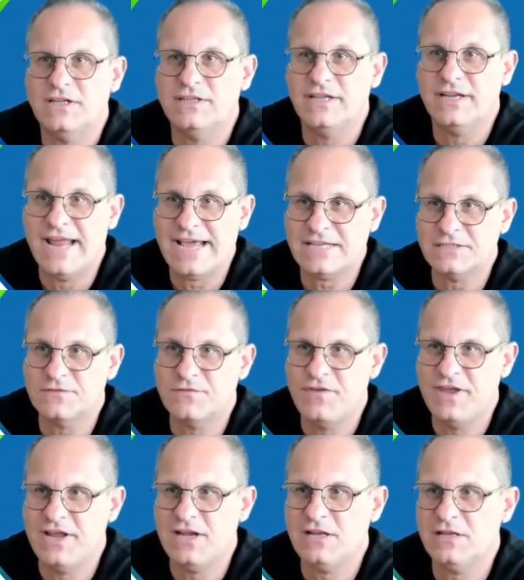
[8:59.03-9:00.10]
The next
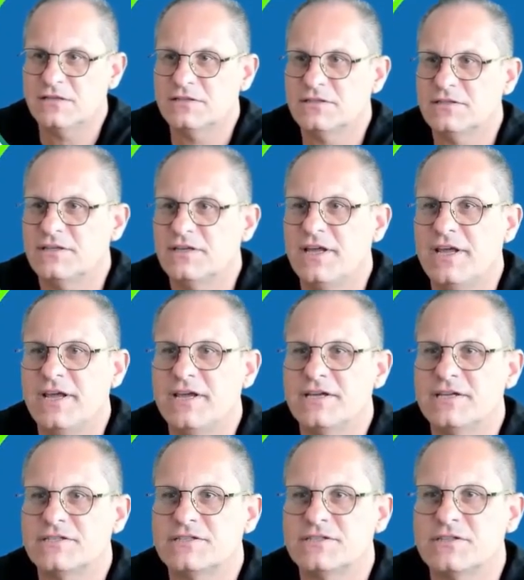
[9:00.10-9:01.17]
field
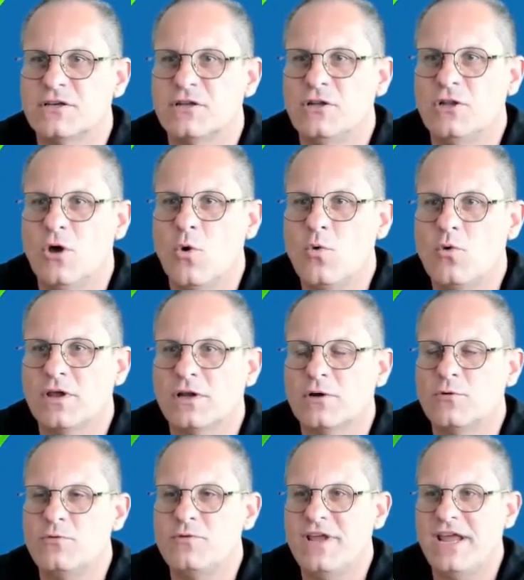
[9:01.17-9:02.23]
is local
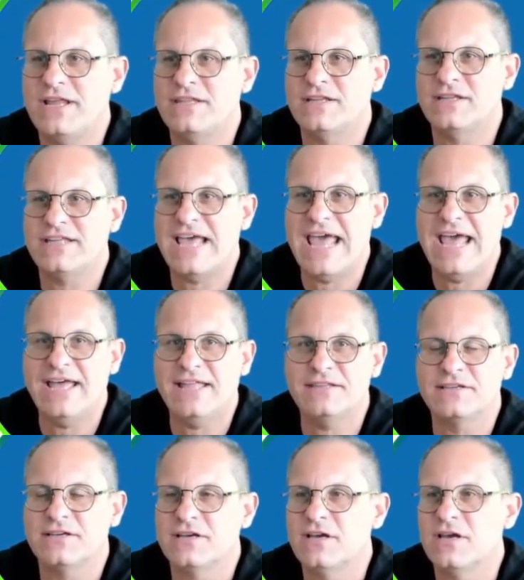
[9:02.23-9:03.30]
created
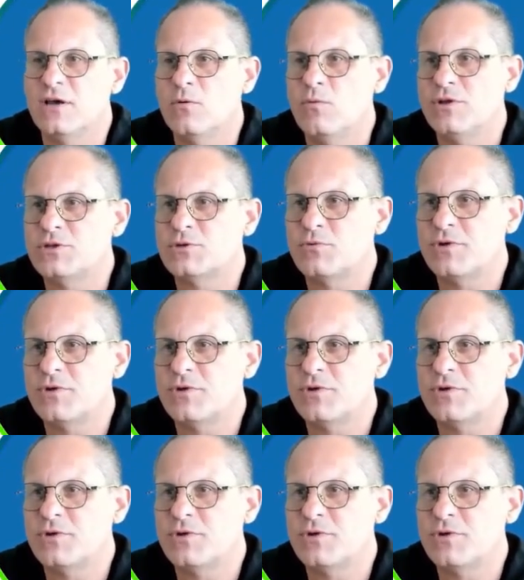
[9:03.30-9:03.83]
at, which